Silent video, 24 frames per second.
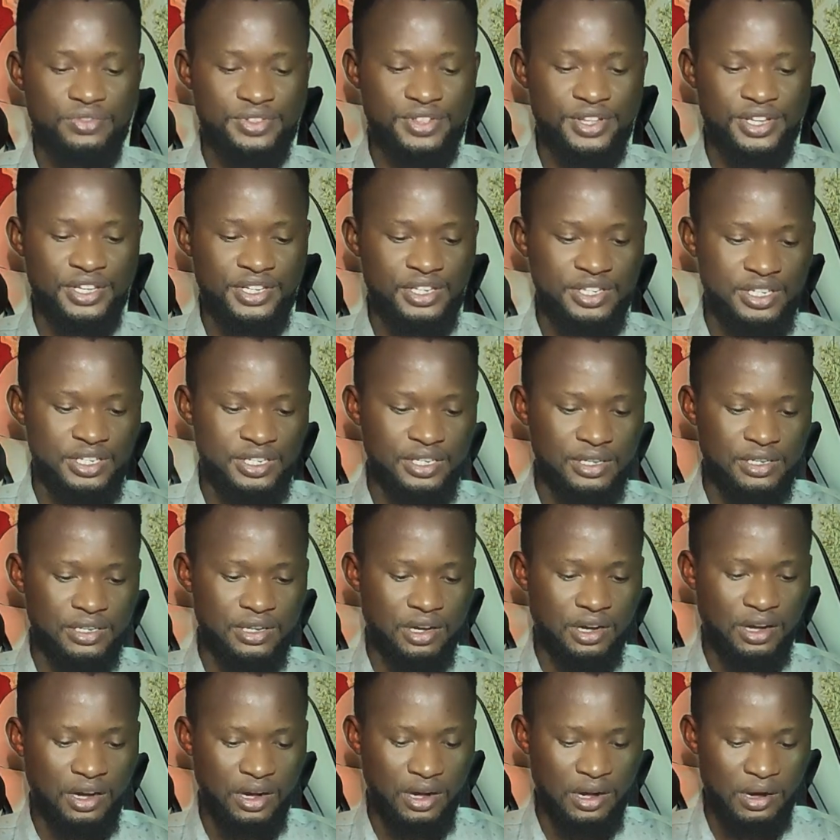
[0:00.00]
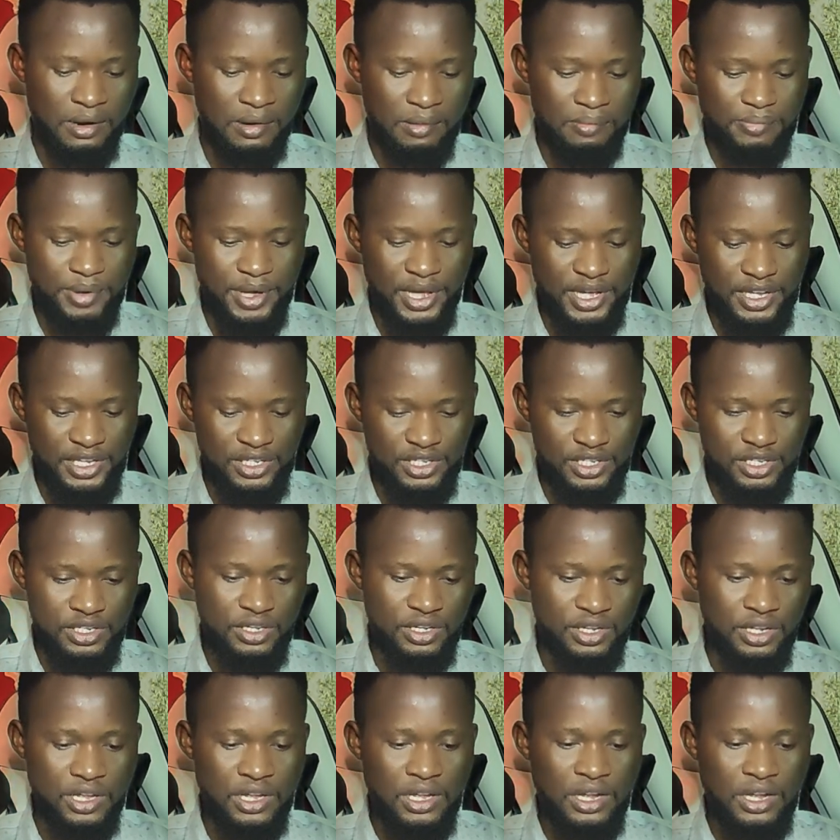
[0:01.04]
this page.